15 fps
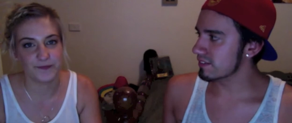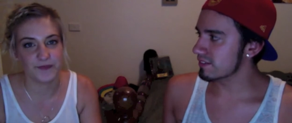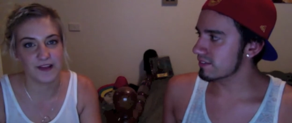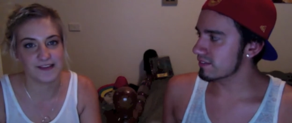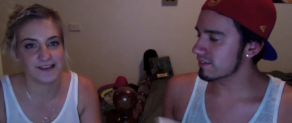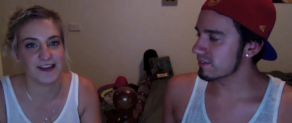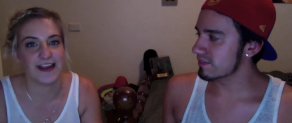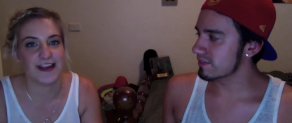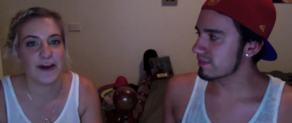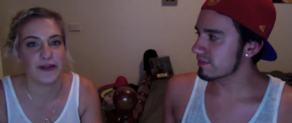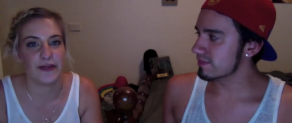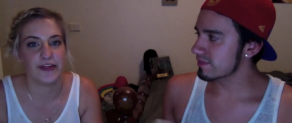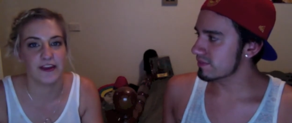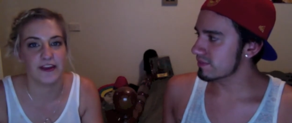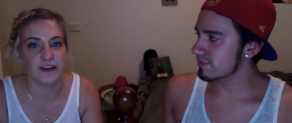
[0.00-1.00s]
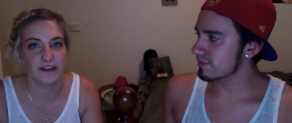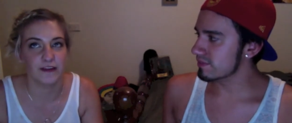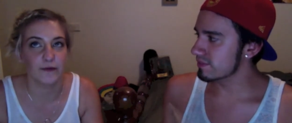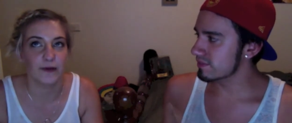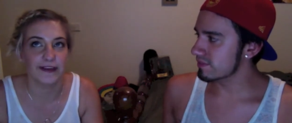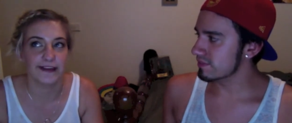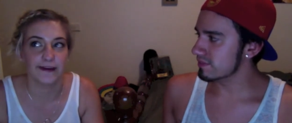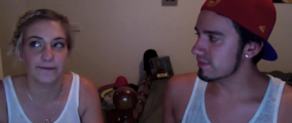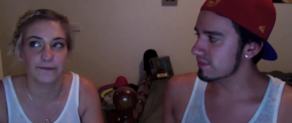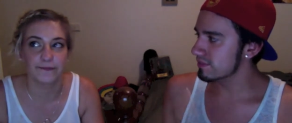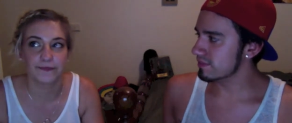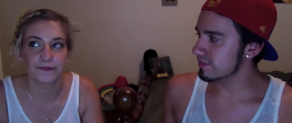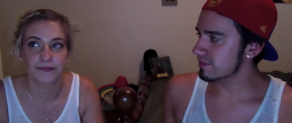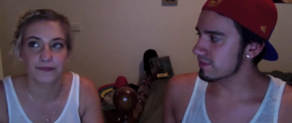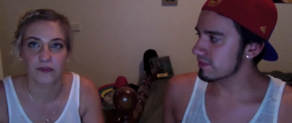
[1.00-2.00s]
Speaker 1: It's like our thing that we um
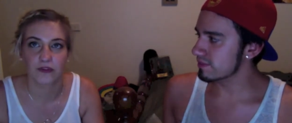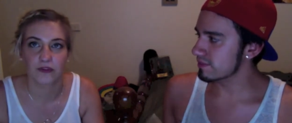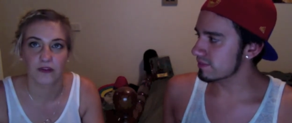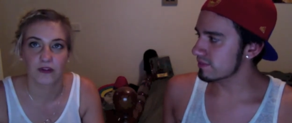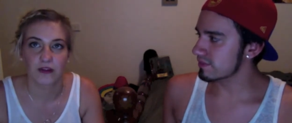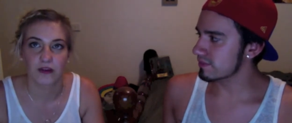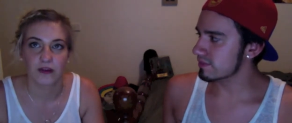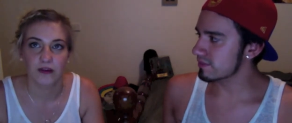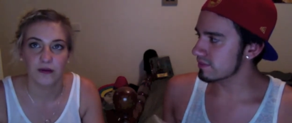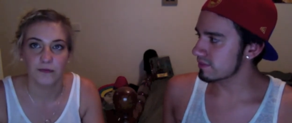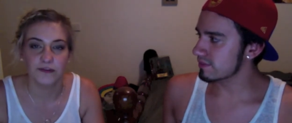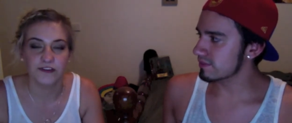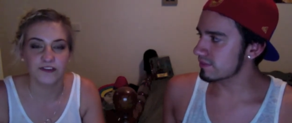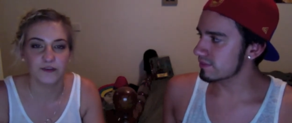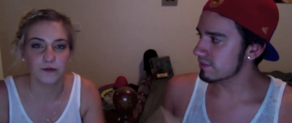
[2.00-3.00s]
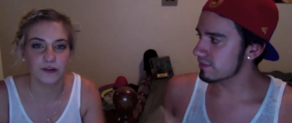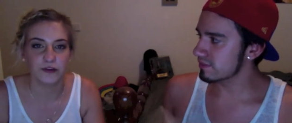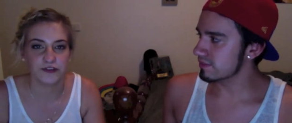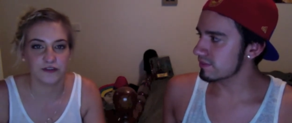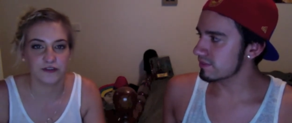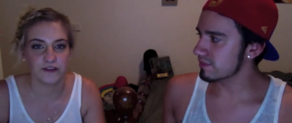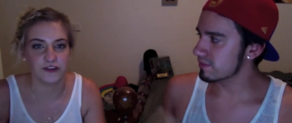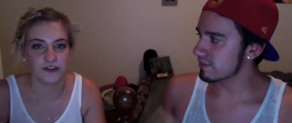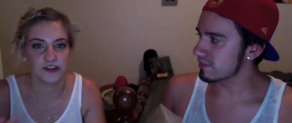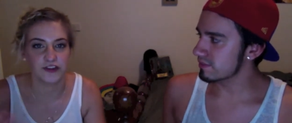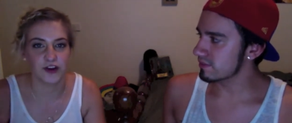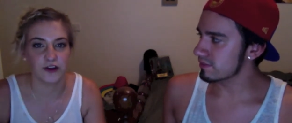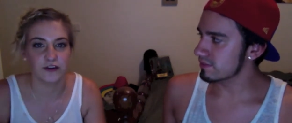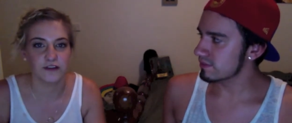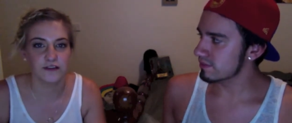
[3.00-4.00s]
We used to watch all those
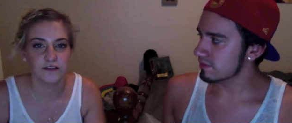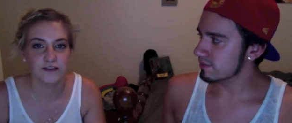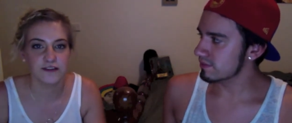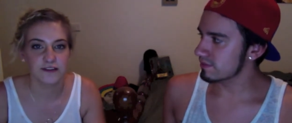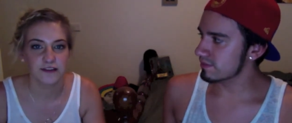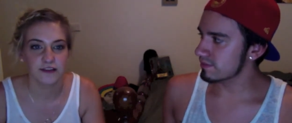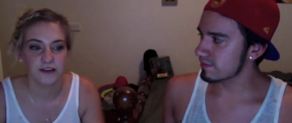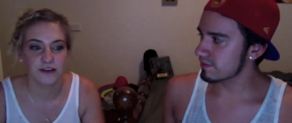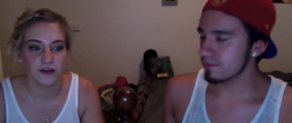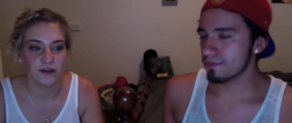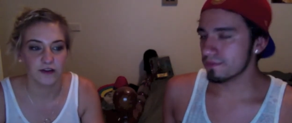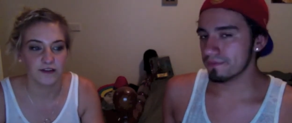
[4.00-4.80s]
shows on the